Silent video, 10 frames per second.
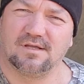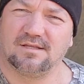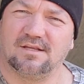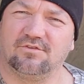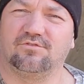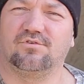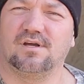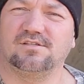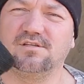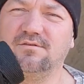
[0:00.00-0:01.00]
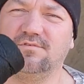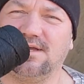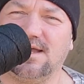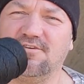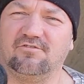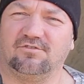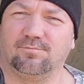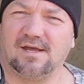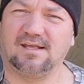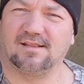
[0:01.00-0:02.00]
This is great stuff to have. This is
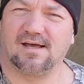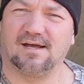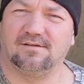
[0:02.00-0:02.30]
bank line.